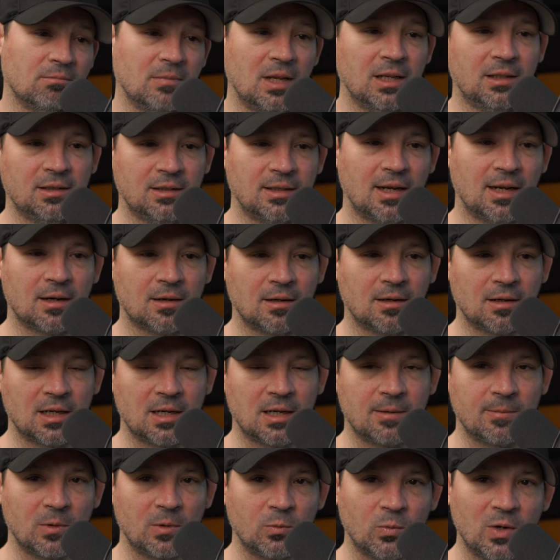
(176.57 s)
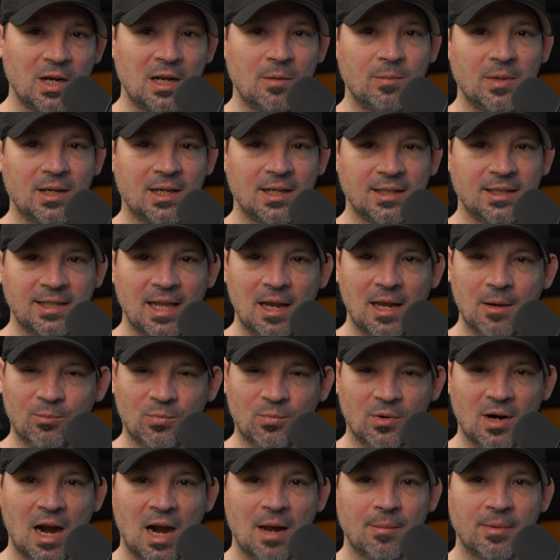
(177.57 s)
it's not going to get them to win because they
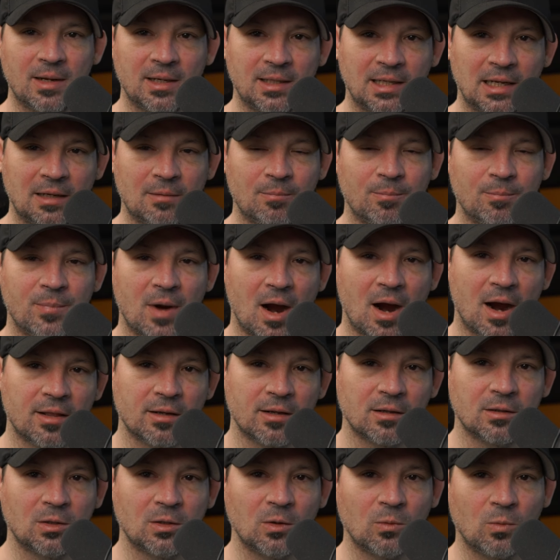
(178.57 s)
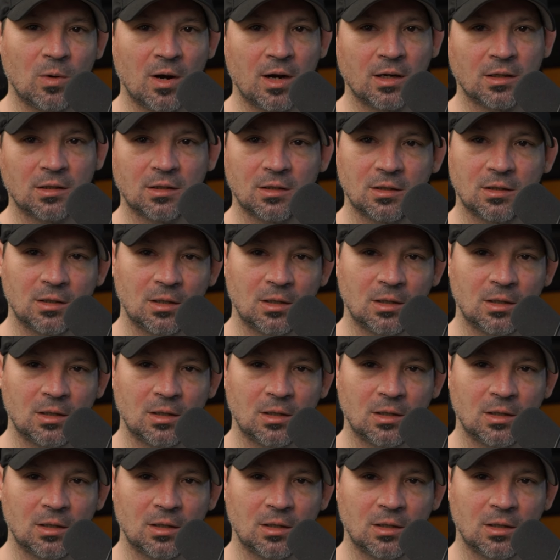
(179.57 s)
probably didn't bother to watch